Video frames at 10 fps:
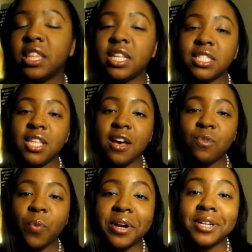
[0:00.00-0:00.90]
This
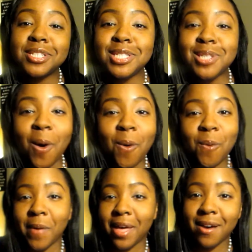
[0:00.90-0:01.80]
stuff works so
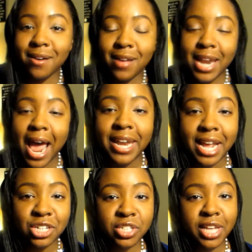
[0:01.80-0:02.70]
well, and I
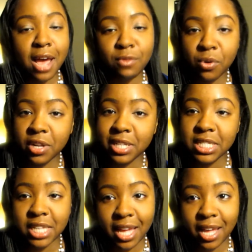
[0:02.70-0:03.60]
naturally have oily
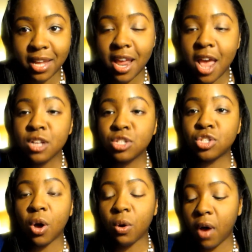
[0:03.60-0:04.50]
skin,
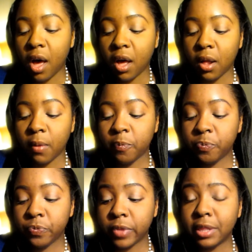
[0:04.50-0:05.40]
so
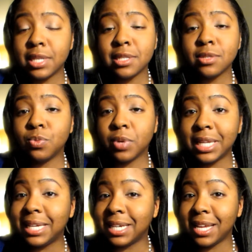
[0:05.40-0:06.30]
this is
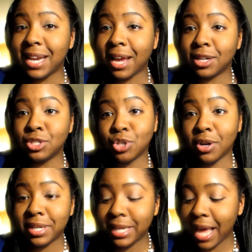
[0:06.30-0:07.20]
really good at
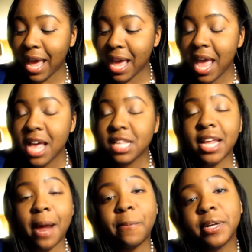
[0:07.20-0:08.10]
controlling that.
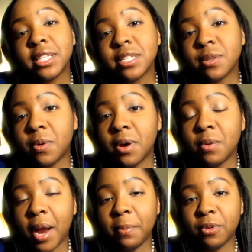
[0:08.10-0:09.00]
And I put this
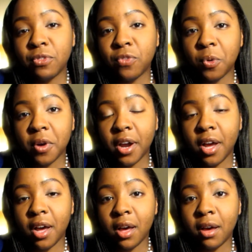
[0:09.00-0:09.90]
on right before
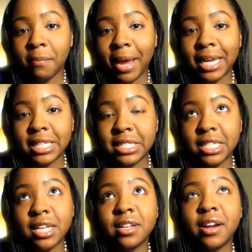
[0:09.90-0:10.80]
my
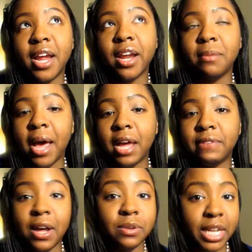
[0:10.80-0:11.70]
concealer and my
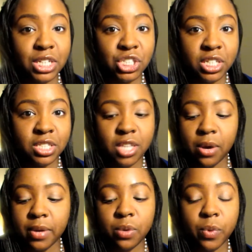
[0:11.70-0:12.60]
foundation,
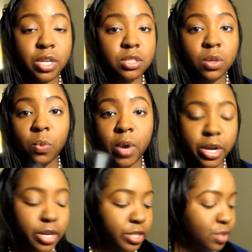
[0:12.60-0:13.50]
so it works
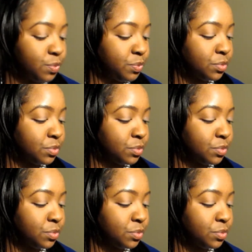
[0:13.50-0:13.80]
wonders.